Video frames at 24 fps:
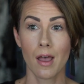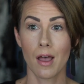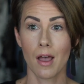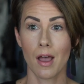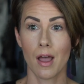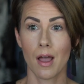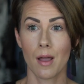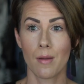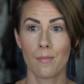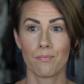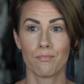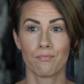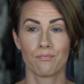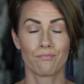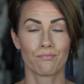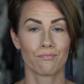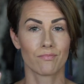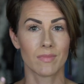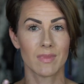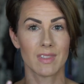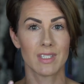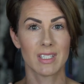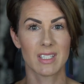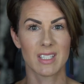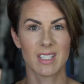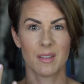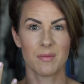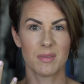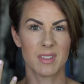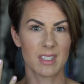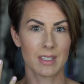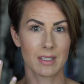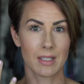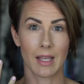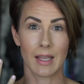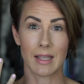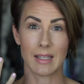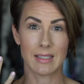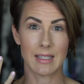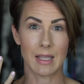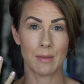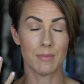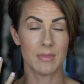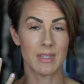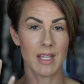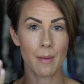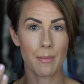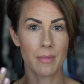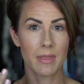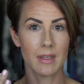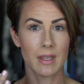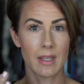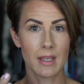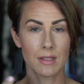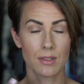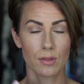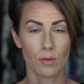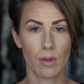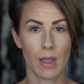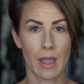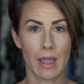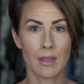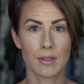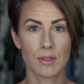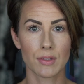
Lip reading: like same depthness, okay?